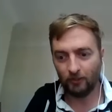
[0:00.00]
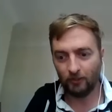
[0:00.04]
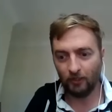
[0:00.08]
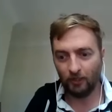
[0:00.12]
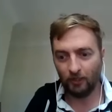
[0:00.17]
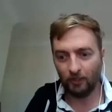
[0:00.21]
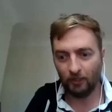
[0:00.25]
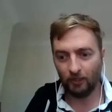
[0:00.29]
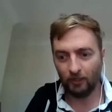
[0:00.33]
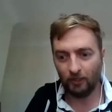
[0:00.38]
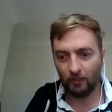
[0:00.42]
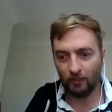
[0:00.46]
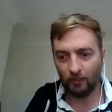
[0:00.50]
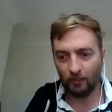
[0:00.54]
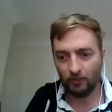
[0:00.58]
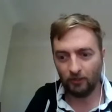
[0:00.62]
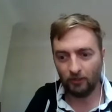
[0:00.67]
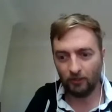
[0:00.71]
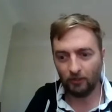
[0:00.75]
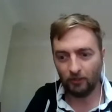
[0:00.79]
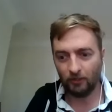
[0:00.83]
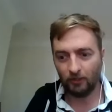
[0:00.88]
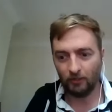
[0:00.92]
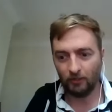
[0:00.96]
uh,
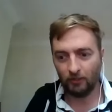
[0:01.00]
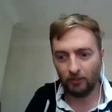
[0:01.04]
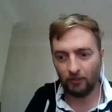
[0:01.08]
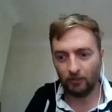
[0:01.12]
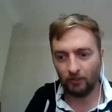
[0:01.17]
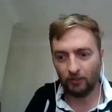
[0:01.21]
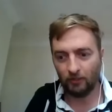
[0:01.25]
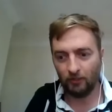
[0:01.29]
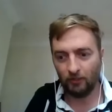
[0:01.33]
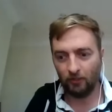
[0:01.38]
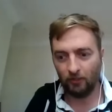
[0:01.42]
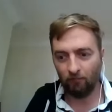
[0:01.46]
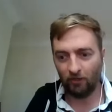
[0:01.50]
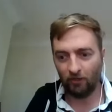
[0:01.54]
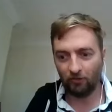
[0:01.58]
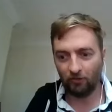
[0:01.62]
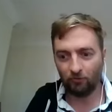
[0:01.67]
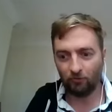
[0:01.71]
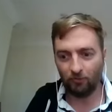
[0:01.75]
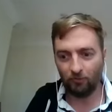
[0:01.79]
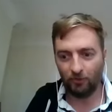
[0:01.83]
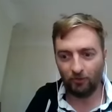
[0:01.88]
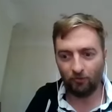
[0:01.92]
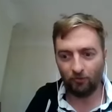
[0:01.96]

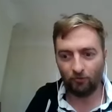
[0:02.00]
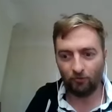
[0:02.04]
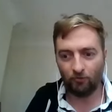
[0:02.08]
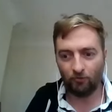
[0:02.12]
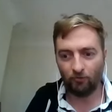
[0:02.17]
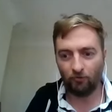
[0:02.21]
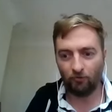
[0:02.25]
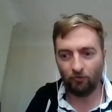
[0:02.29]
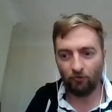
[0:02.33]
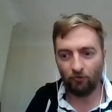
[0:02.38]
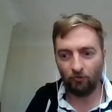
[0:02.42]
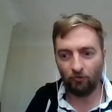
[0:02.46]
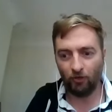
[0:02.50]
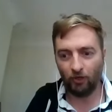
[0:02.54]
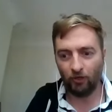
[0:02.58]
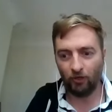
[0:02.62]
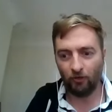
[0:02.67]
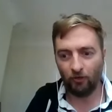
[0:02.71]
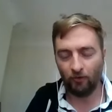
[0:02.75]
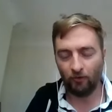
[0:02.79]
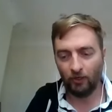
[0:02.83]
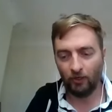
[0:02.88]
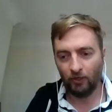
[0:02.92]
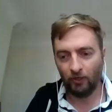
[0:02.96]
investments.
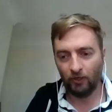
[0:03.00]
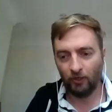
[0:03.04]
So,